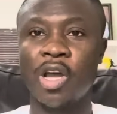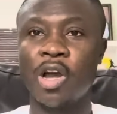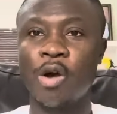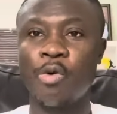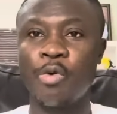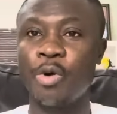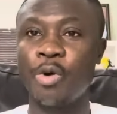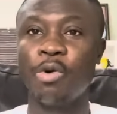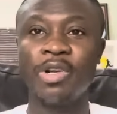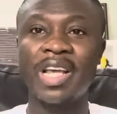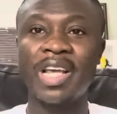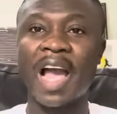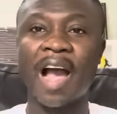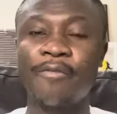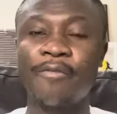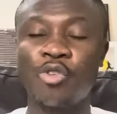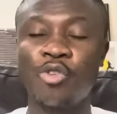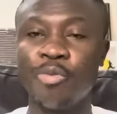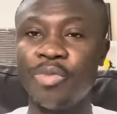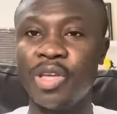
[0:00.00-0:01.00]
we wouldn't
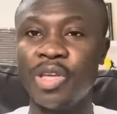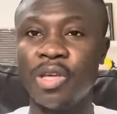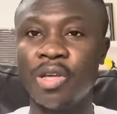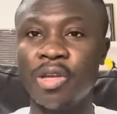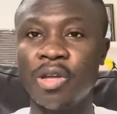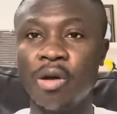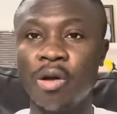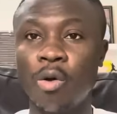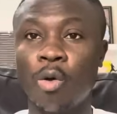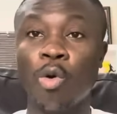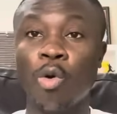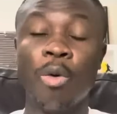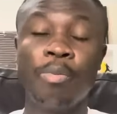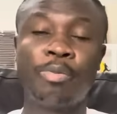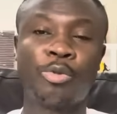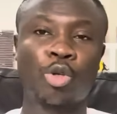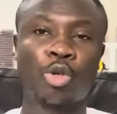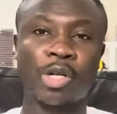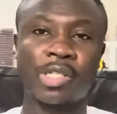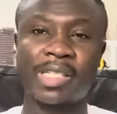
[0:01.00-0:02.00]
to be
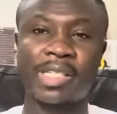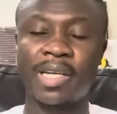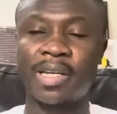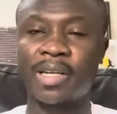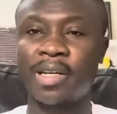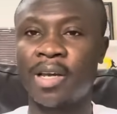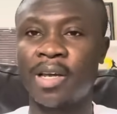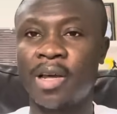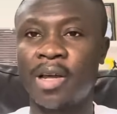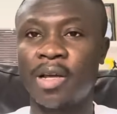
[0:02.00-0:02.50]
globe-trotting